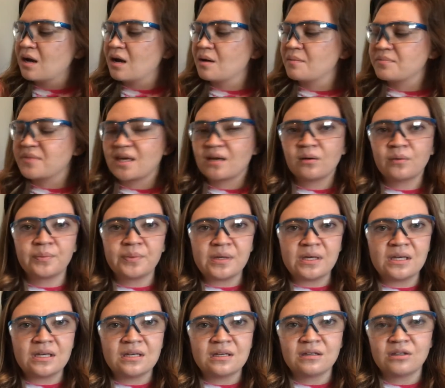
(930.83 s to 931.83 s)
That'll
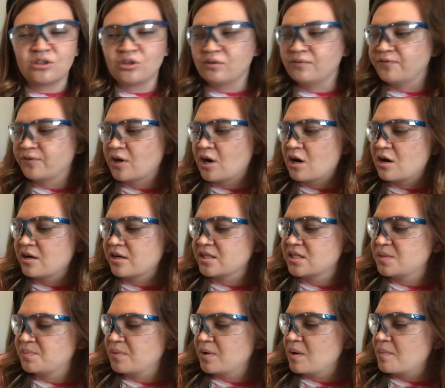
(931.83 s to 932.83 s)
be good for our
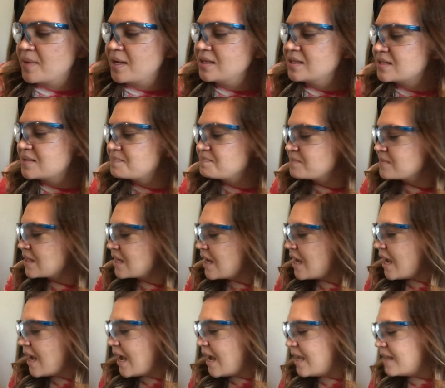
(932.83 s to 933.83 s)
experiment.
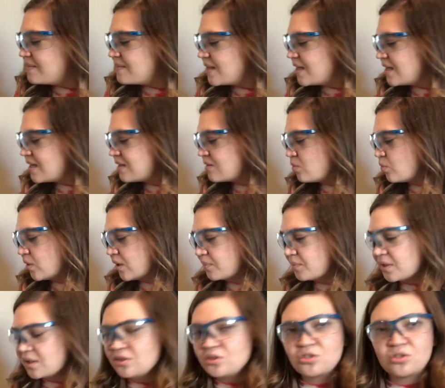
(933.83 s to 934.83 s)
And then what I'm
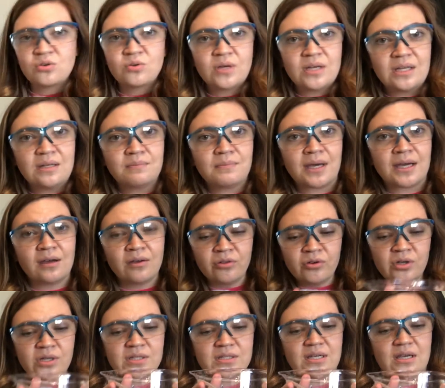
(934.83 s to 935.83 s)
gonna do in my other
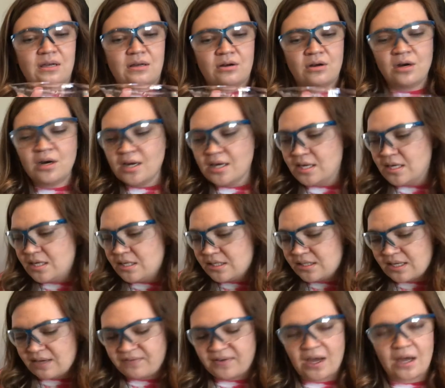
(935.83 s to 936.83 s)
container is
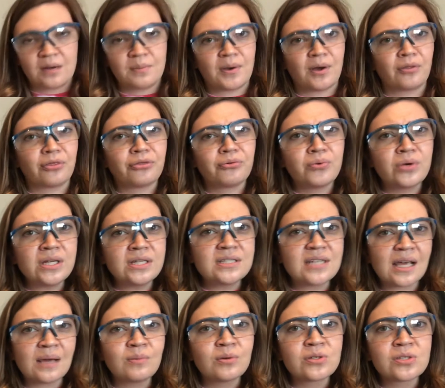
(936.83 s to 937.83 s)
I've got about 3
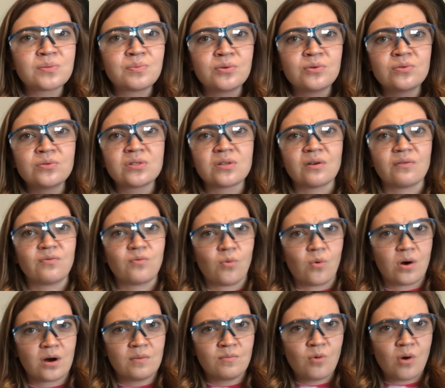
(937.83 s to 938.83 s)
tablespoons of
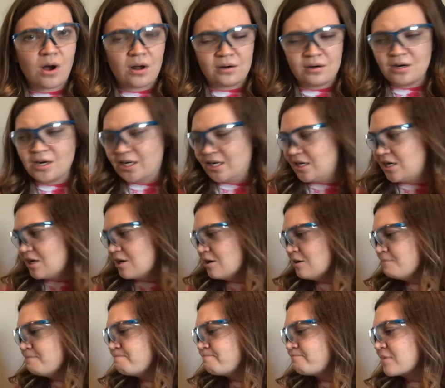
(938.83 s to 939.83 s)
warm water in
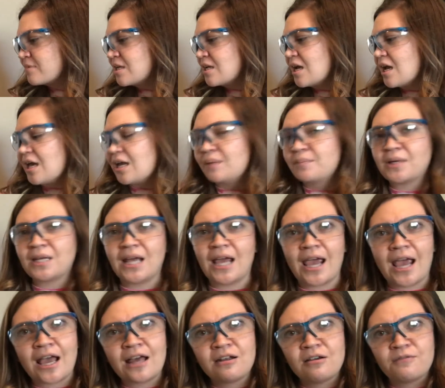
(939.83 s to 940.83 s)
here, and I'm gonna
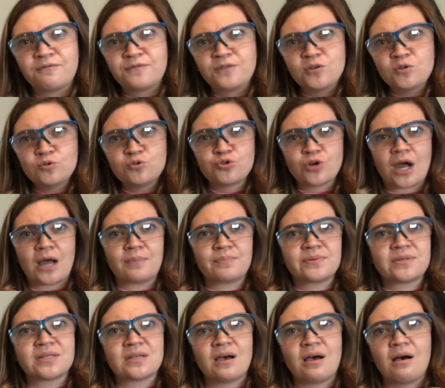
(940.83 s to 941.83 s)
add a few
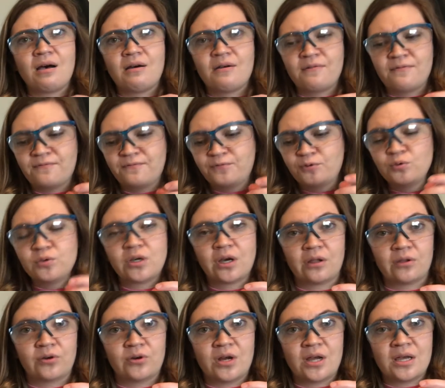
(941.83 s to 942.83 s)
drops of food
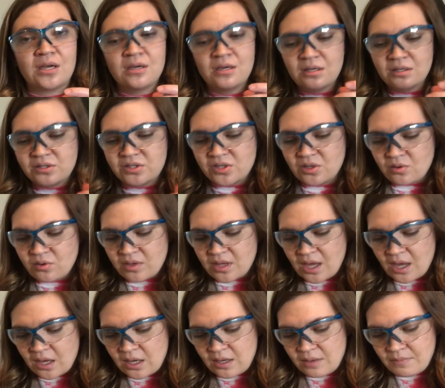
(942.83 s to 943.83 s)
coloring so
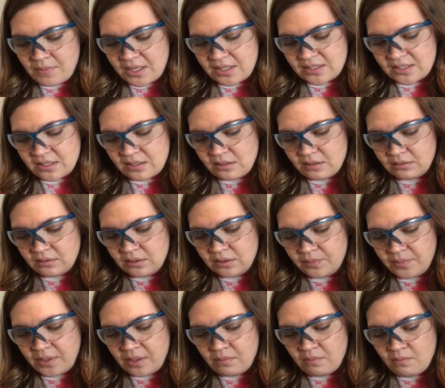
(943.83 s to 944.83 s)
that it makes it a little
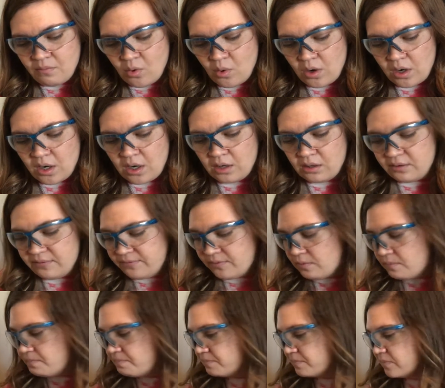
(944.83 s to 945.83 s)
bit more colorful.
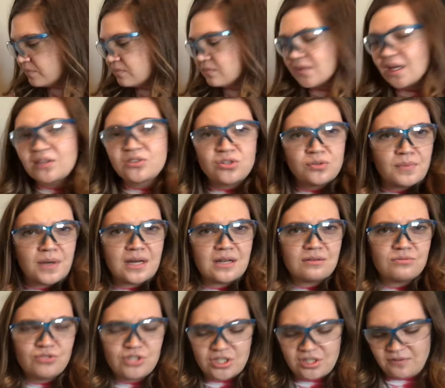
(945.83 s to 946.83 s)
Not too many,
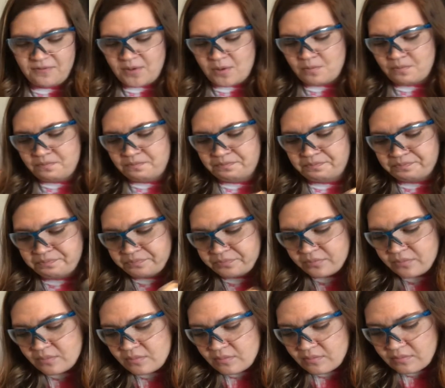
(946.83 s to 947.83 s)
just a few.
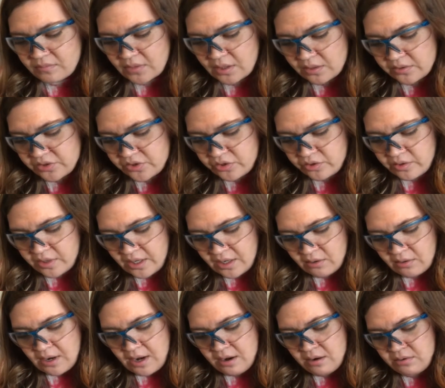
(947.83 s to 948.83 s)
I'll stir that
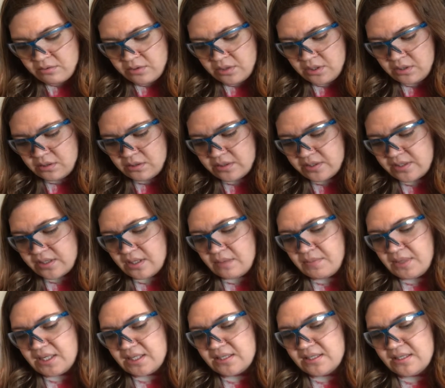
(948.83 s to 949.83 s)
around so they
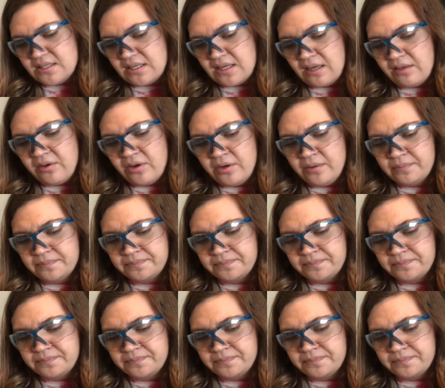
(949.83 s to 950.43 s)
mix together.